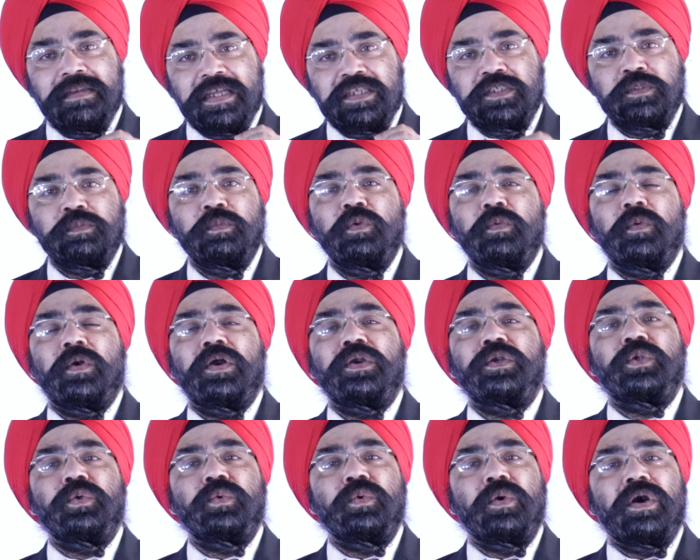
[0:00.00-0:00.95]
let's move
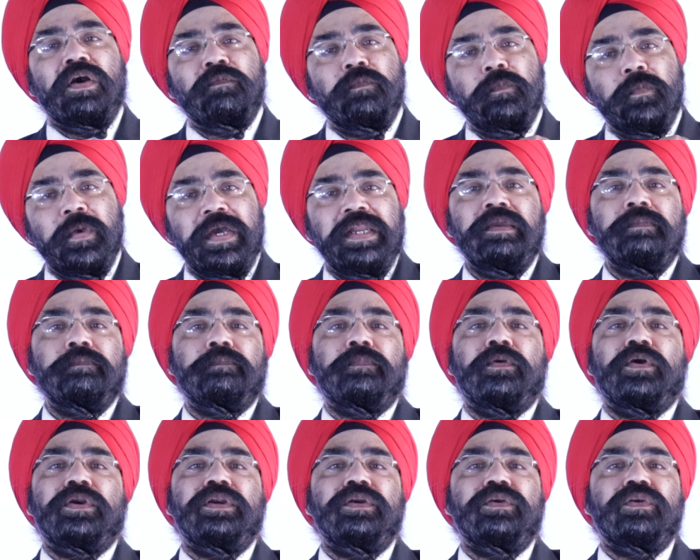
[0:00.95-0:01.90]
on to a very
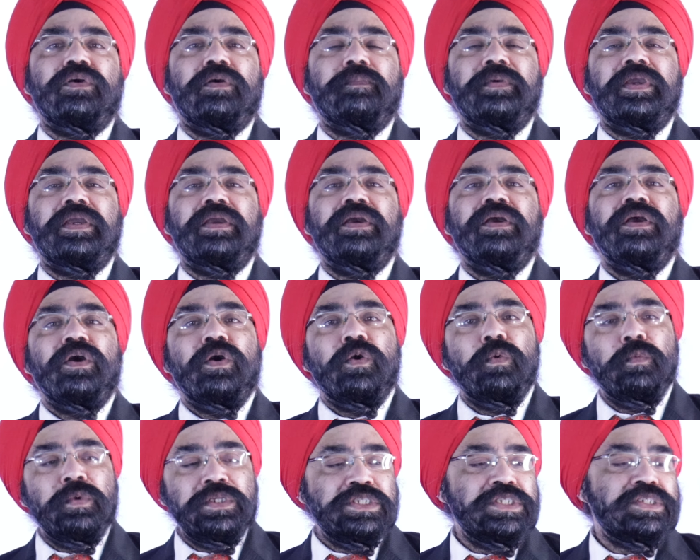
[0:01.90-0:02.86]
important topic,
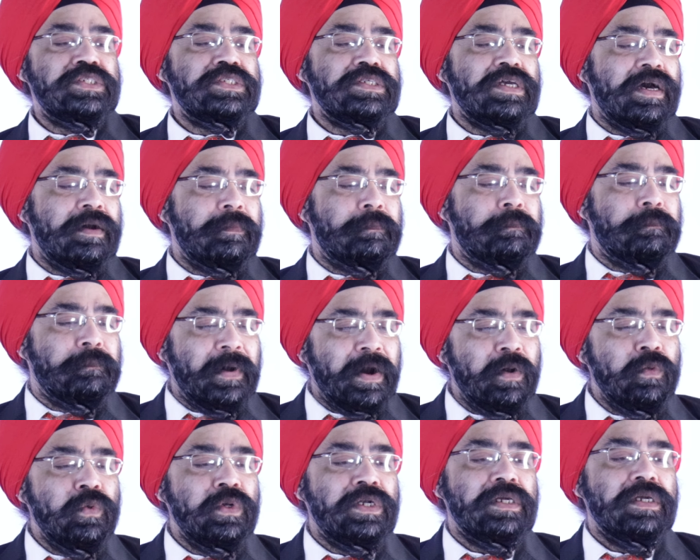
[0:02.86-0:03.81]
which is
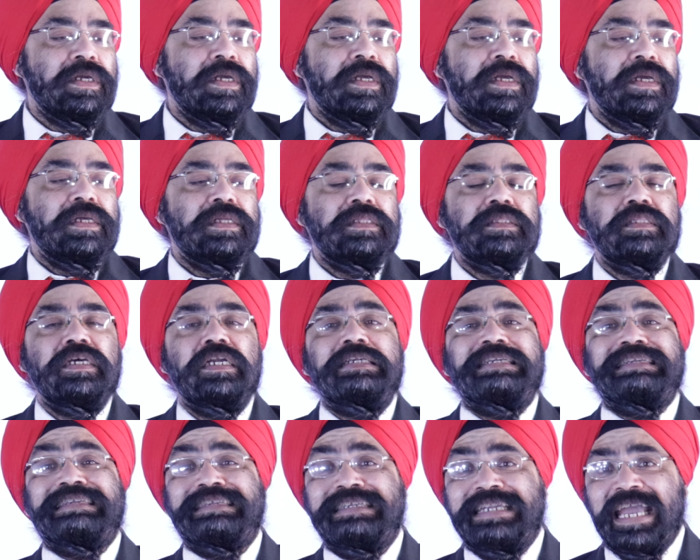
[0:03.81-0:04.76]
about the
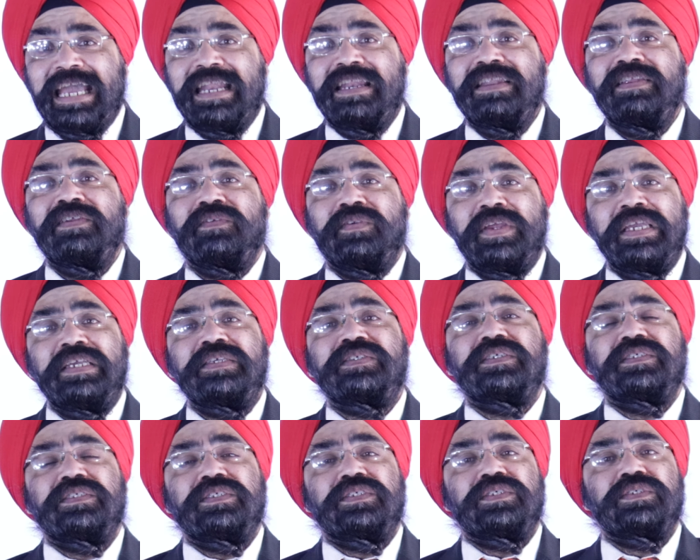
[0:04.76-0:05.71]
10
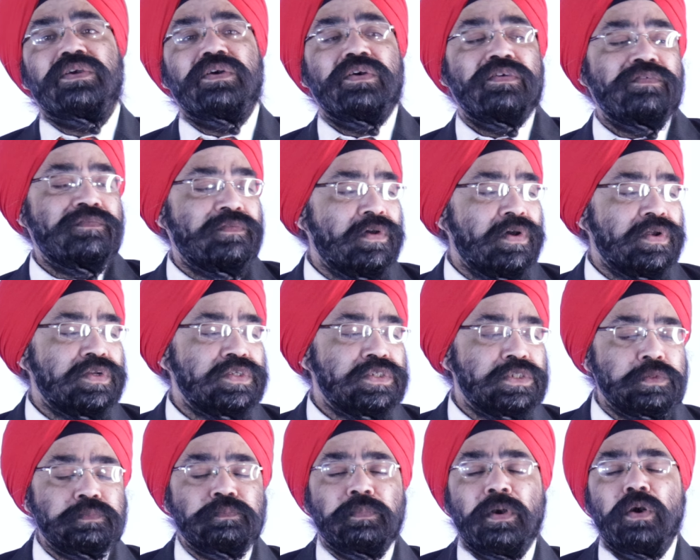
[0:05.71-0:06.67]
reasons for
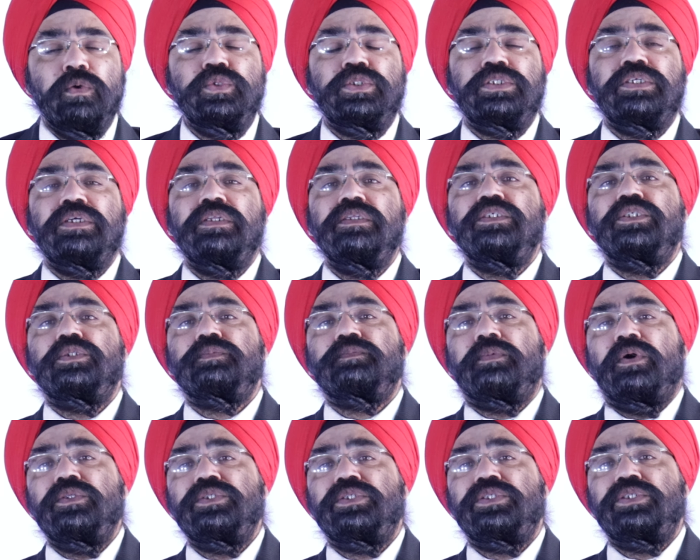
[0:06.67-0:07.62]
spousal
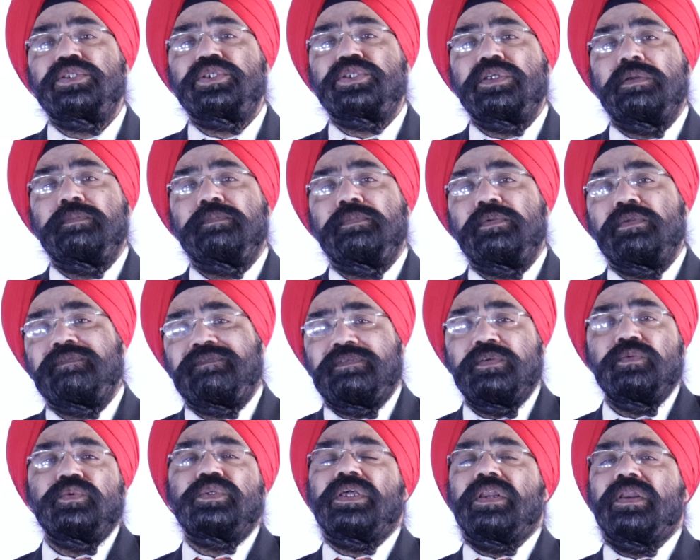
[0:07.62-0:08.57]
sponsorship
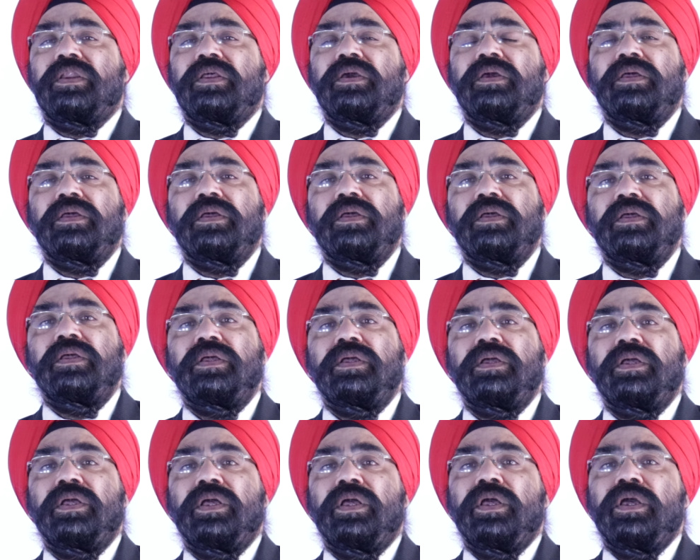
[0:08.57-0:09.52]
refusal.
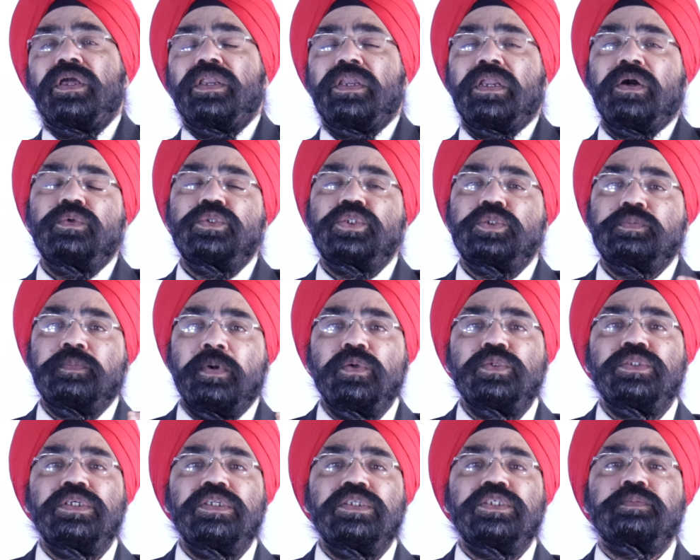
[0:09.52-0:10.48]
Now,
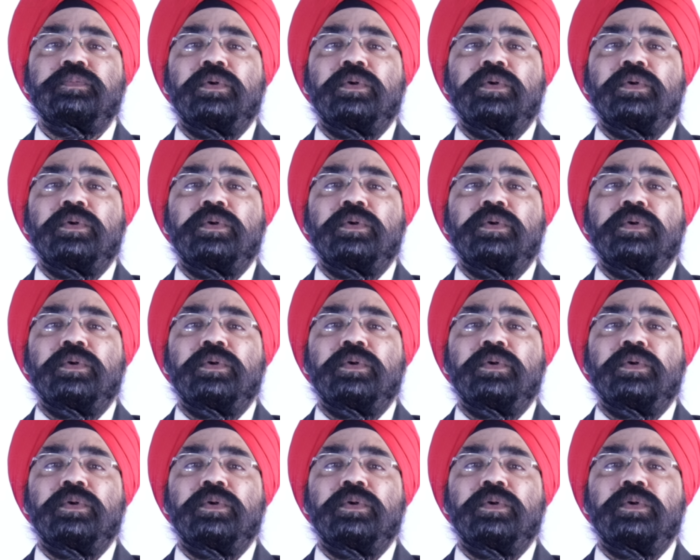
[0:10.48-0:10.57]
spousal